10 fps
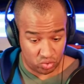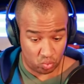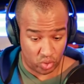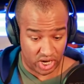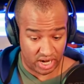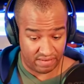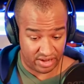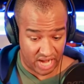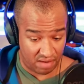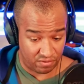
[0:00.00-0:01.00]
where if it
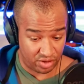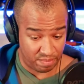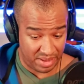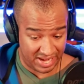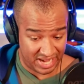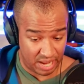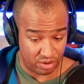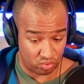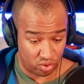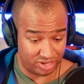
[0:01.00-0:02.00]
not for the pandemic
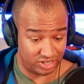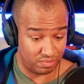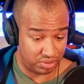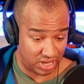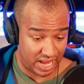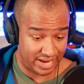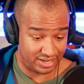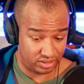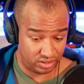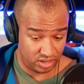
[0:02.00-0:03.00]
were to supply
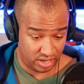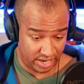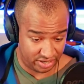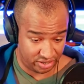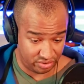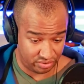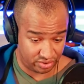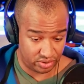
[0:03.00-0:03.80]
issues.